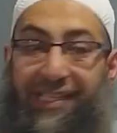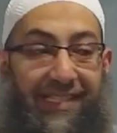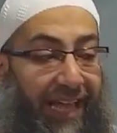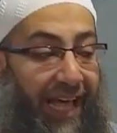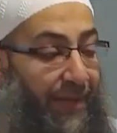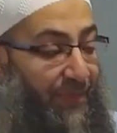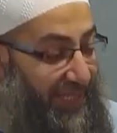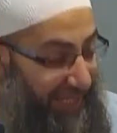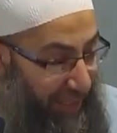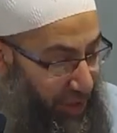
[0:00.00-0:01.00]

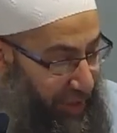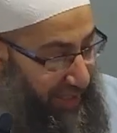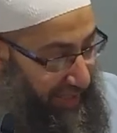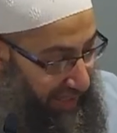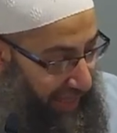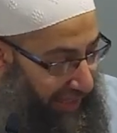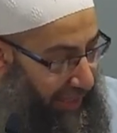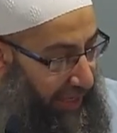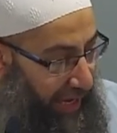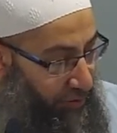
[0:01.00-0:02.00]
Islam's teachings in
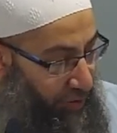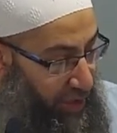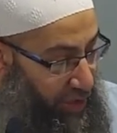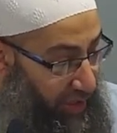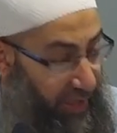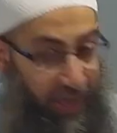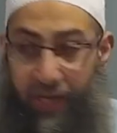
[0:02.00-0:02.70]
that region.